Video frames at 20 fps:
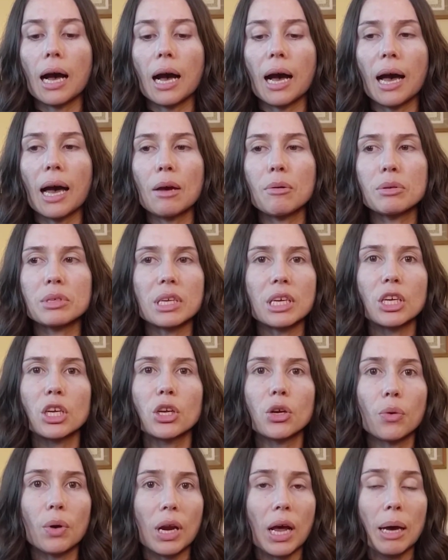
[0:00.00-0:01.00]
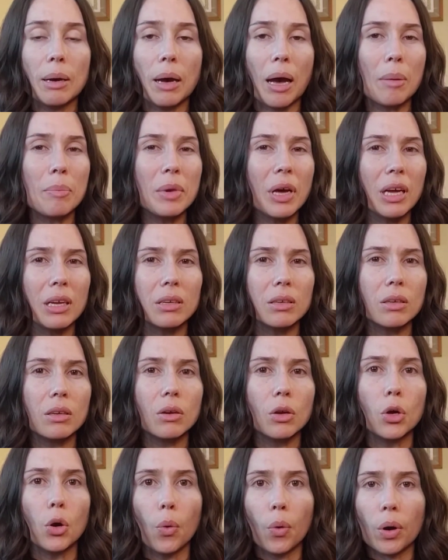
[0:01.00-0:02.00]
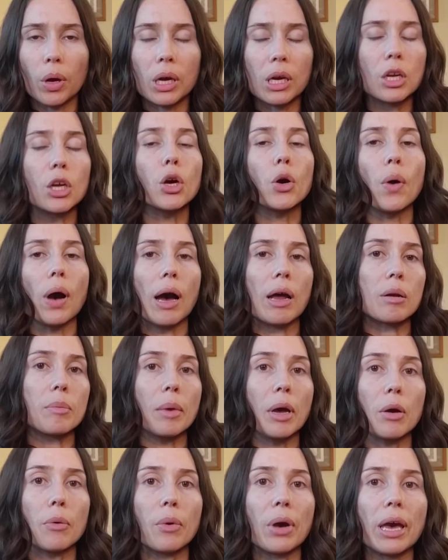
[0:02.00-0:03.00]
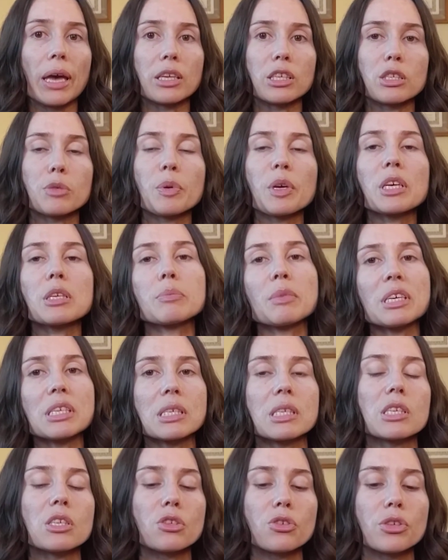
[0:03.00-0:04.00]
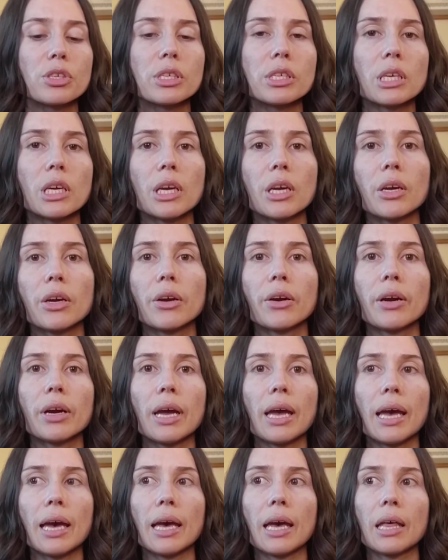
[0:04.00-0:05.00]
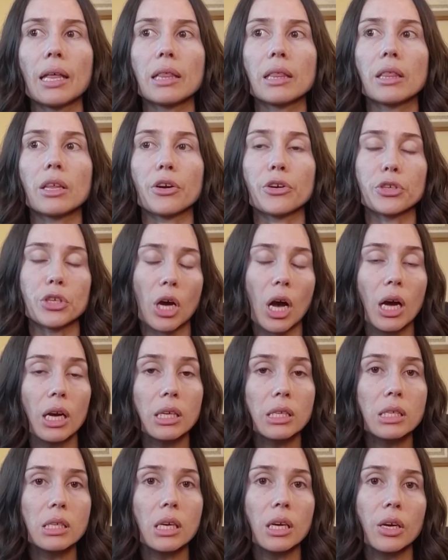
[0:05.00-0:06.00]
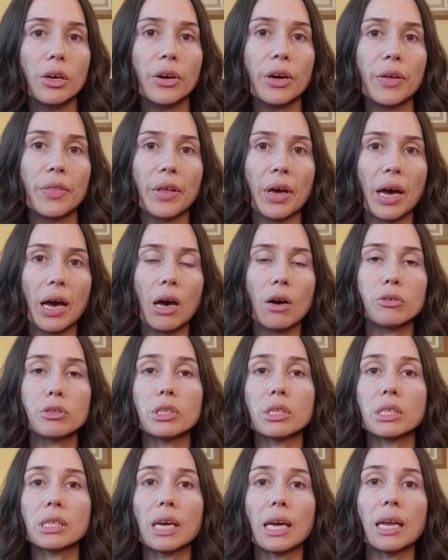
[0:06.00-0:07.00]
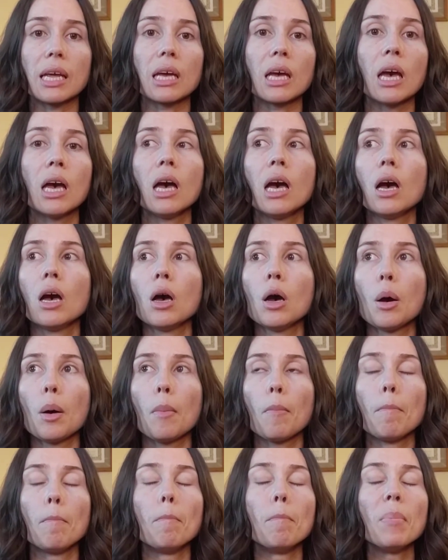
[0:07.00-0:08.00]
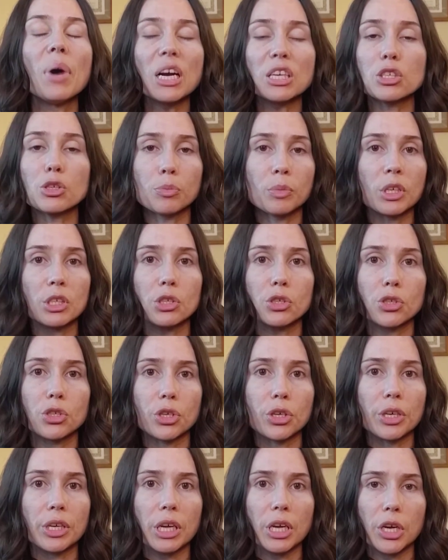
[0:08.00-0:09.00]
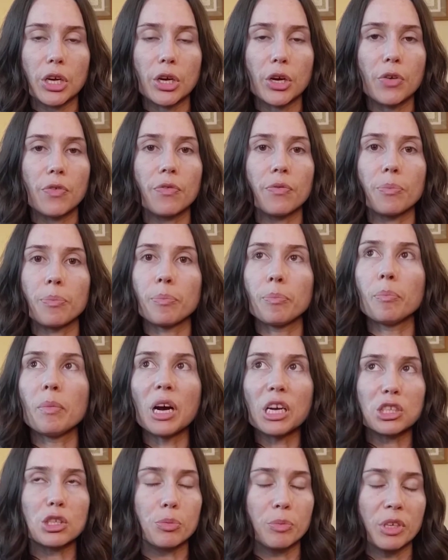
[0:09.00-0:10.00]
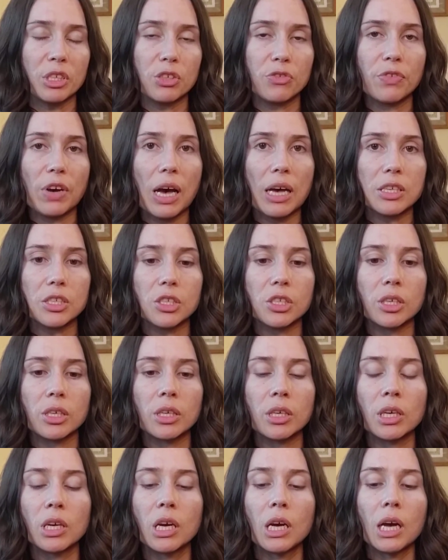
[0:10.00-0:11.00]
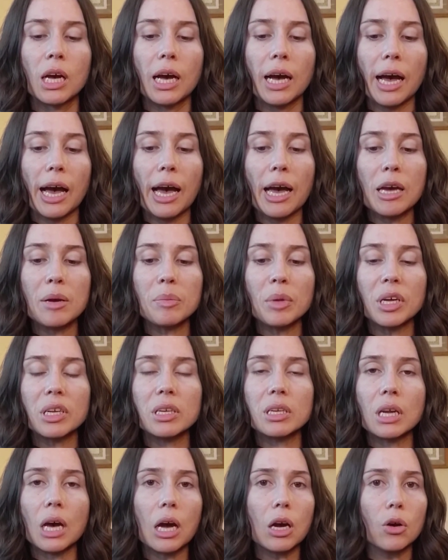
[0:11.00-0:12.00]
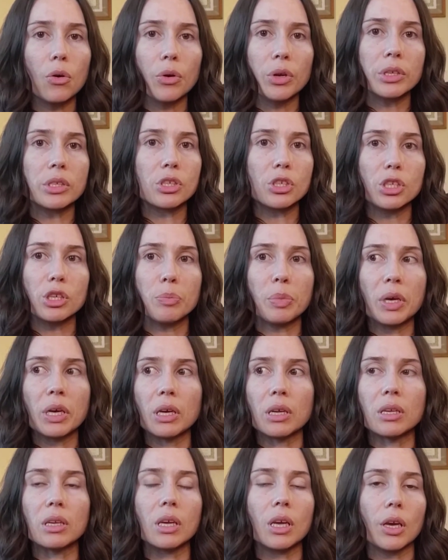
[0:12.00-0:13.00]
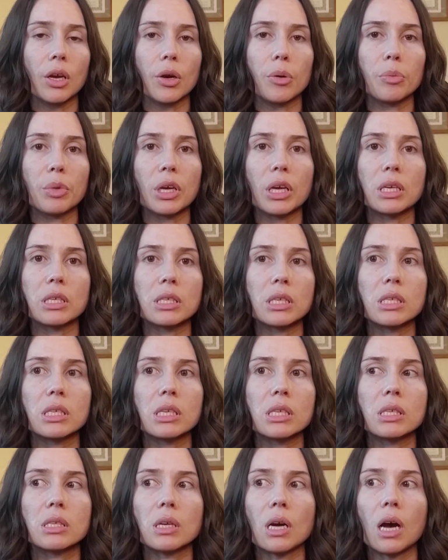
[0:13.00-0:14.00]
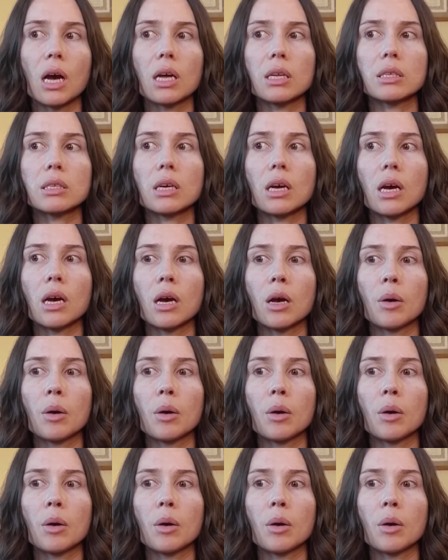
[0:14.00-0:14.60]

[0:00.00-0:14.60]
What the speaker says: I was like, you know what? I'm not gonna go out of my way just because my sister's here and their dog is here and the house is getting much, much dirtier, much, much faster. I'm not going to chip in here because this is not